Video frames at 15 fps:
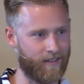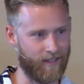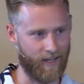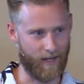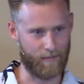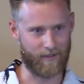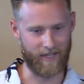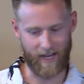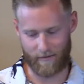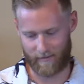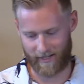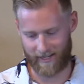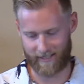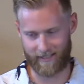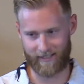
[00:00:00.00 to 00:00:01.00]
upset
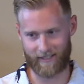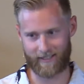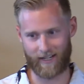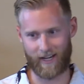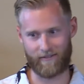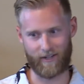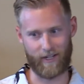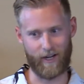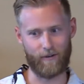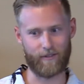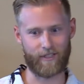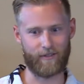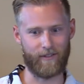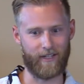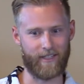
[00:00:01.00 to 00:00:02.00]
because he doesn't have a
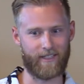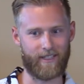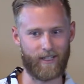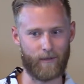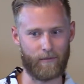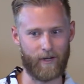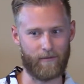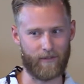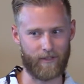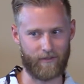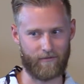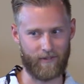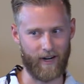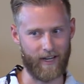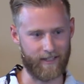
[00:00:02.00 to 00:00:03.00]
goat so he could celebrate with his
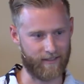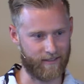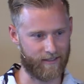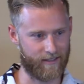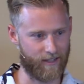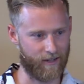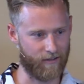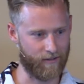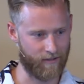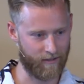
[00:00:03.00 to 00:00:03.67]
friends. And so